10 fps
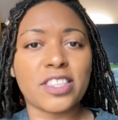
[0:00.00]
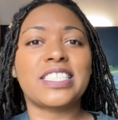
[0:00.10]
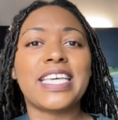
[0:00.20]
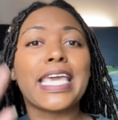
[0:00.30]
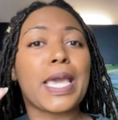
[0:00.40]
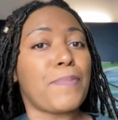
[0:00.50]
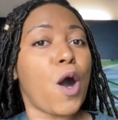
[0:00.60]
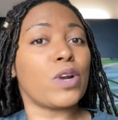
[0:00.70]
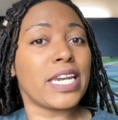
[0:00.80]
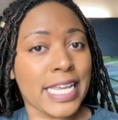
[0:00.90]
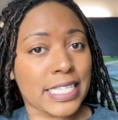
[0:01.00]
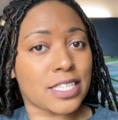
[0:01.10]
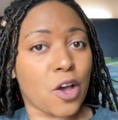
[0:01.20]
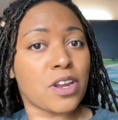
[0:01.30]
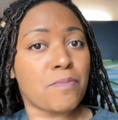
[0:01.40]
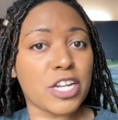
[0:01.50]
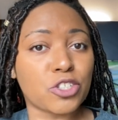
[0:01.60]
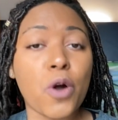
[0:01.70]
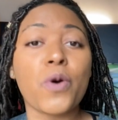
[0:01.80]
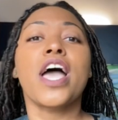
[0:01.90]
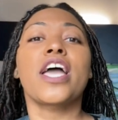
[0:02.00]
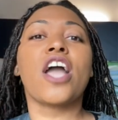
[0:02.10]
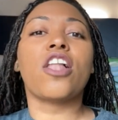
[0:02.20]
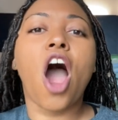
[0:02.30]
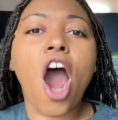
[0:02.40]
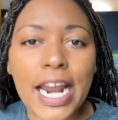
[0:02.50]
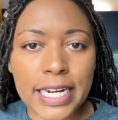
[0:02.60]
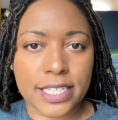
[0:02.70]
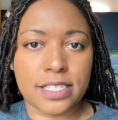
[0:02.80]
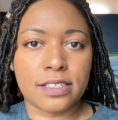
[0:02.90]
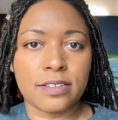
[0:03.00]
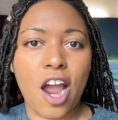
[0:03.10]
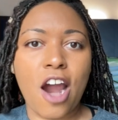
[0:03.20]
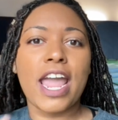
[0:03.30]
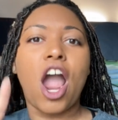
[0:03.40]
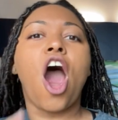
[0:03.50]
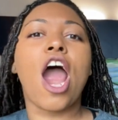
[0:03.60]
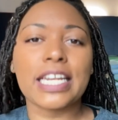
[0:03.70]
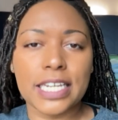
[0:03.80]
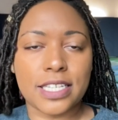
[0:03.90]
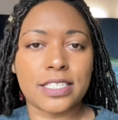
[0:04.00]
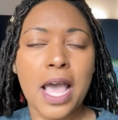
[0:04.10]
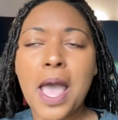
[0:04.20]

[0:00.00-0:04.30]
The ticket police on the metro, y'all are heartless. All right, heartless.